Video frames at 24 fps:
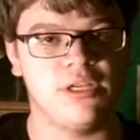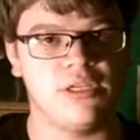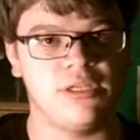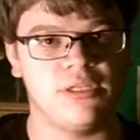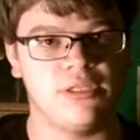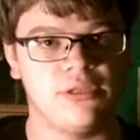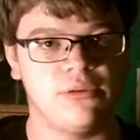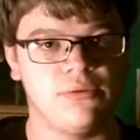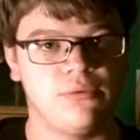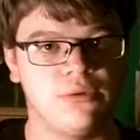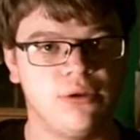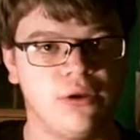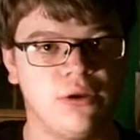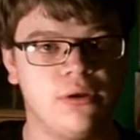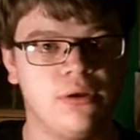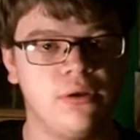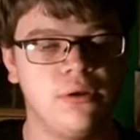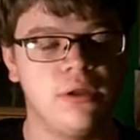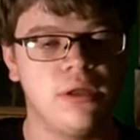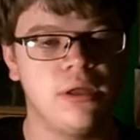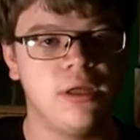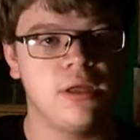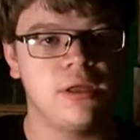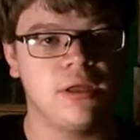Jake
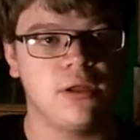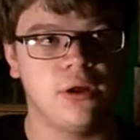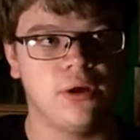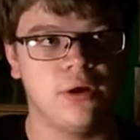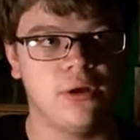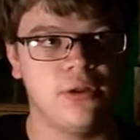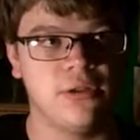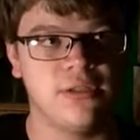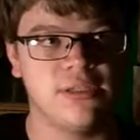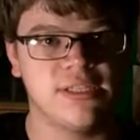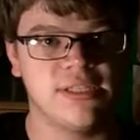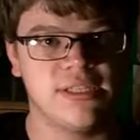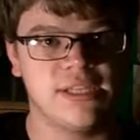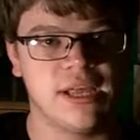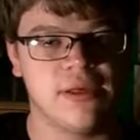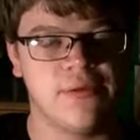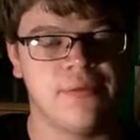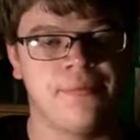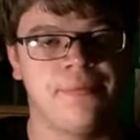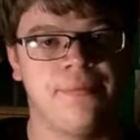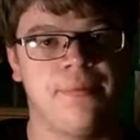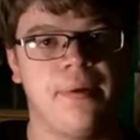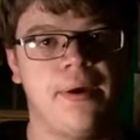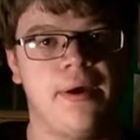Gyllenhaal called
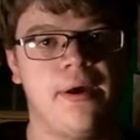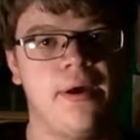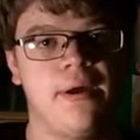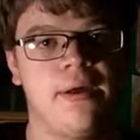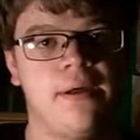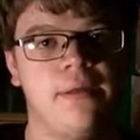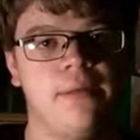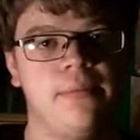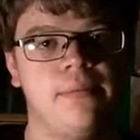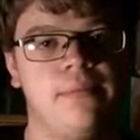Southpaw.